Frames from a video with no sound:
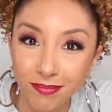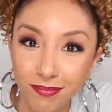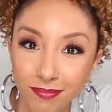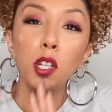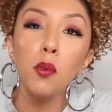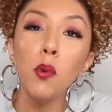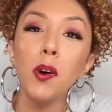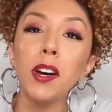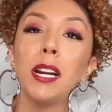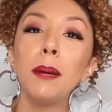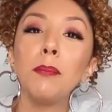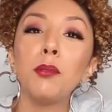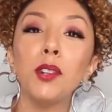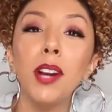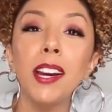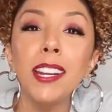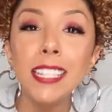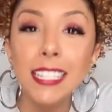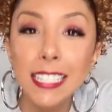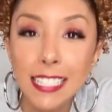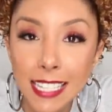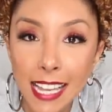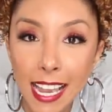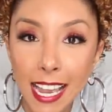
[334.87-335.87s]
So what I'm
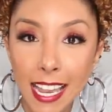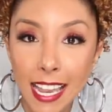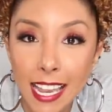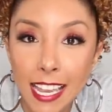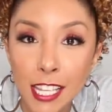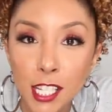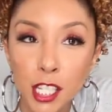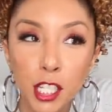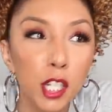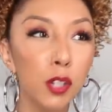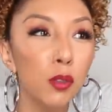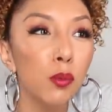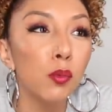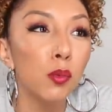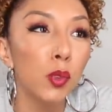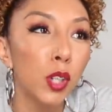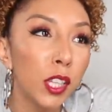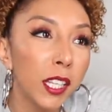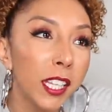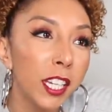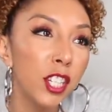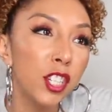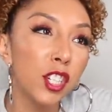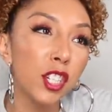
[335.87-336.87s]
trying to say is you're
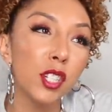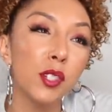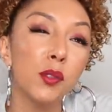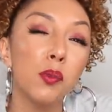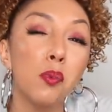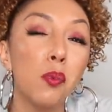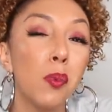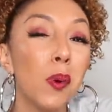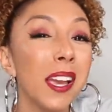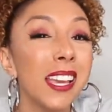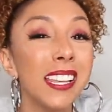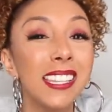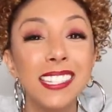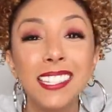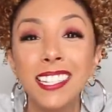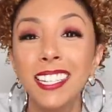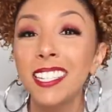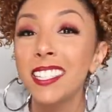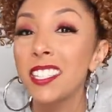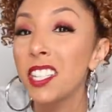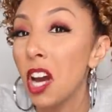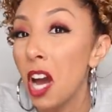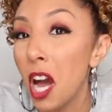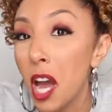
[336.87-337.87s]
really just
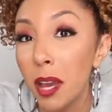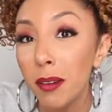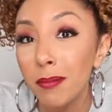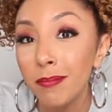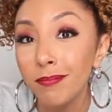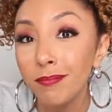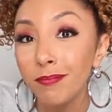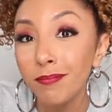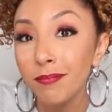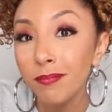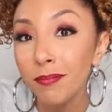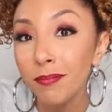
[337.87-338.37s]
wasting time.